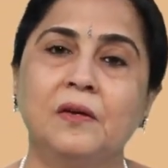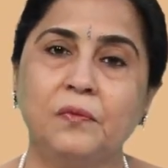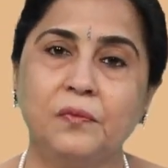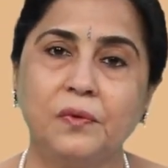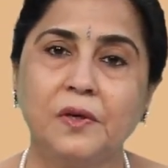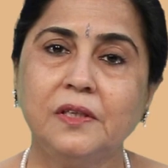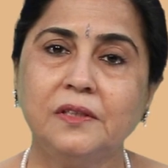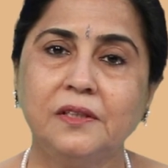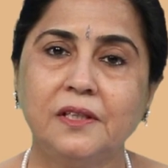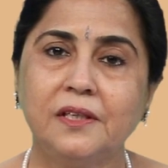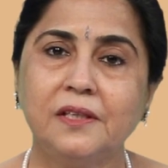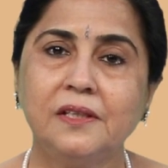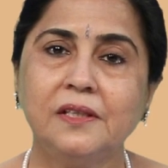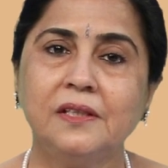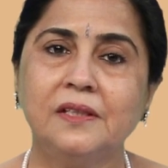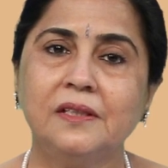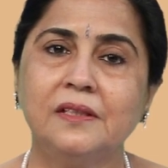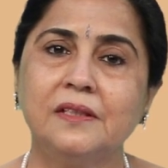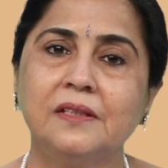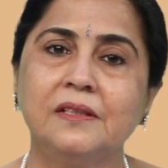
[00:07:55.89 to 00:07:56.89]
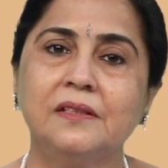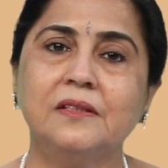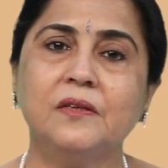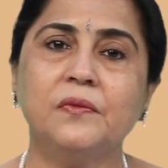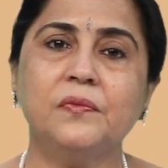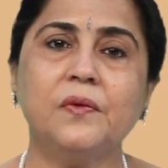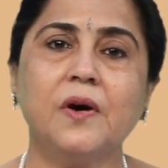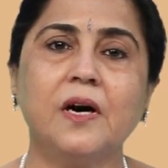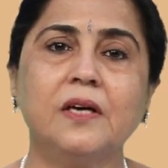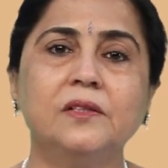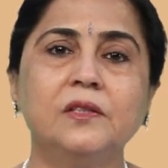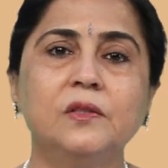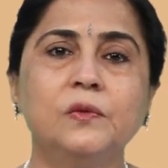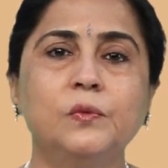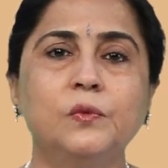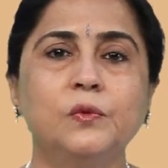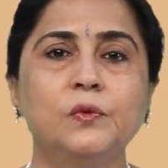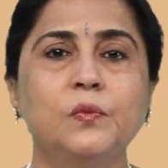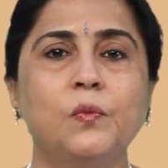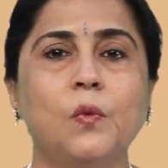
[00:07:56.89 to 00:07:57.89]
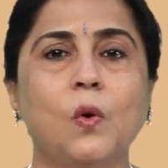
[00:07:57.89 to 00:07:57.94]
Further, the father would